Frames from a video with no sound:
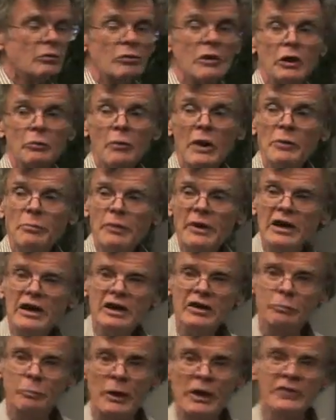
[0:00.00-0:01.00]
Well, it might be
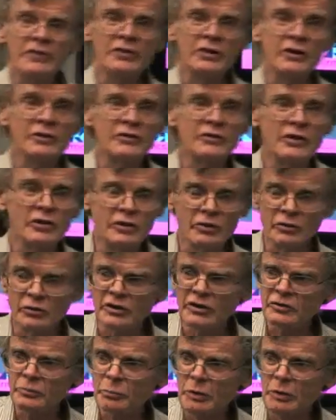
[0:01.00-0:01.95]
expensive to do this,